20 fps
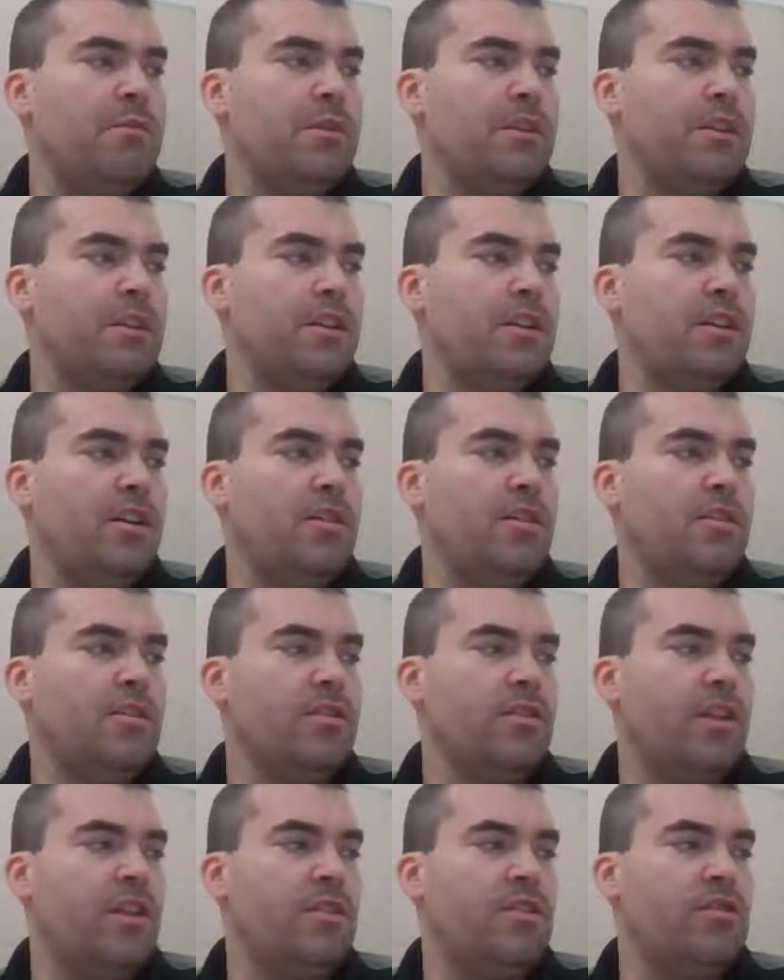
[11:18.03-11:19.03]
should happen is this
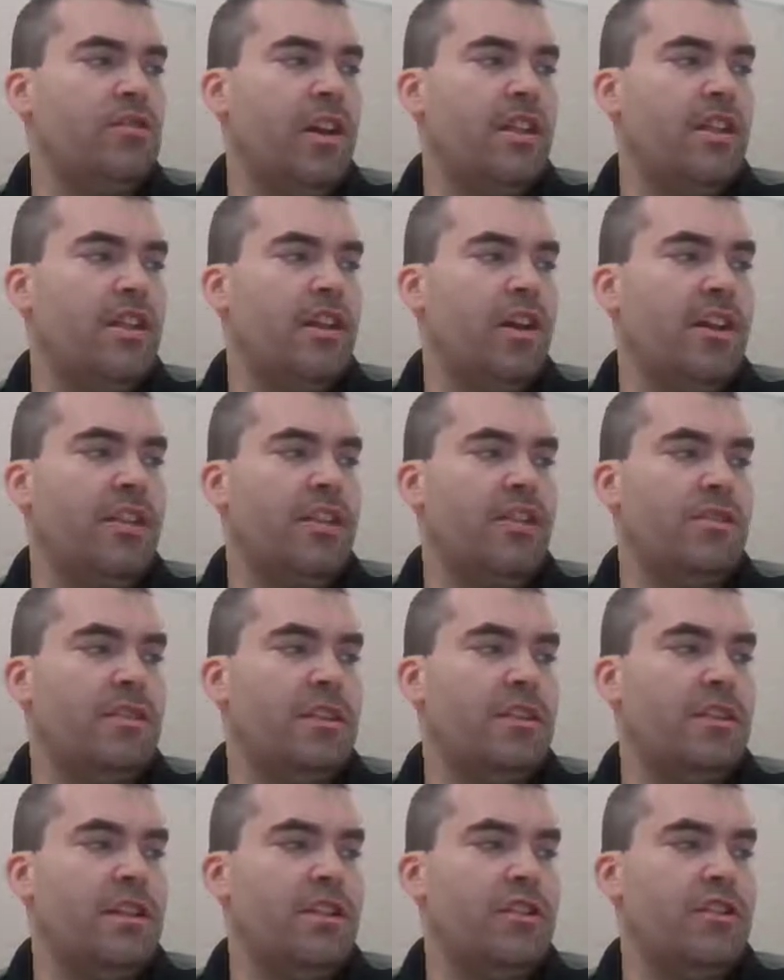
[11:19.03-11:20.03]

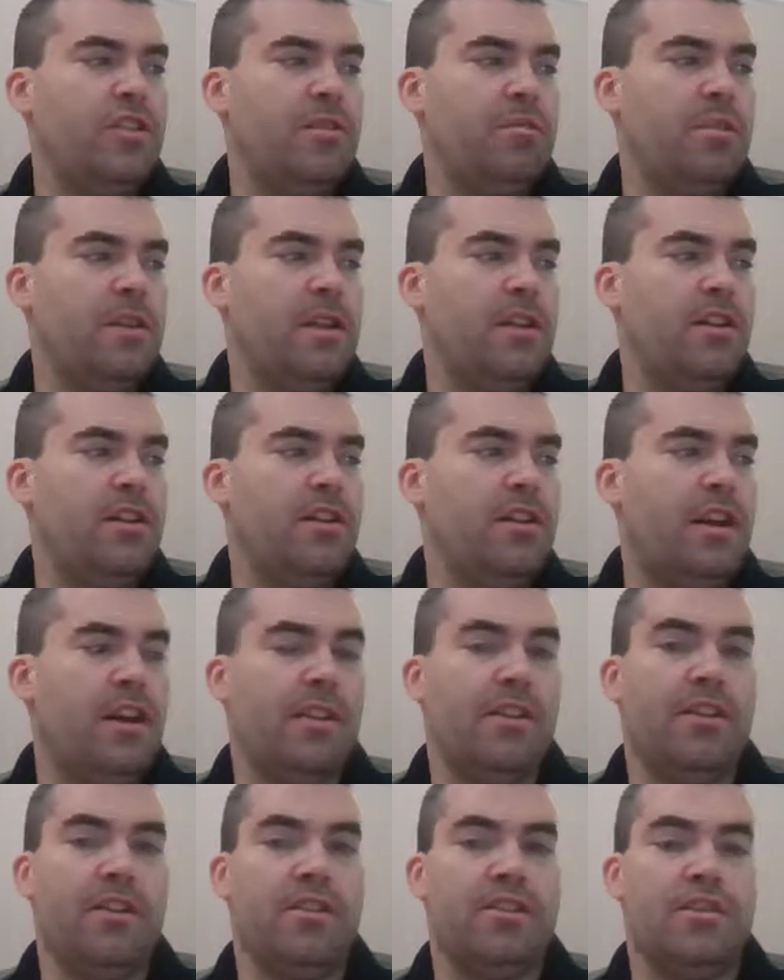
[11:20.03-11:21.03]
console.writeLine, there's a 6 should
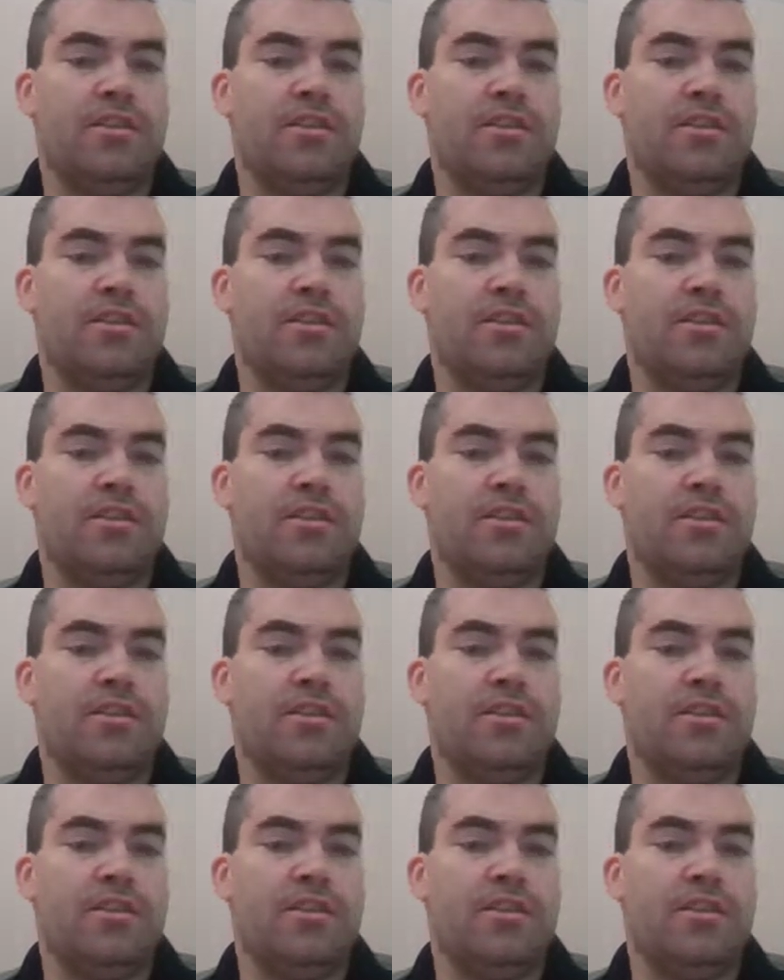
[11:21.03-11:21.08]
appear,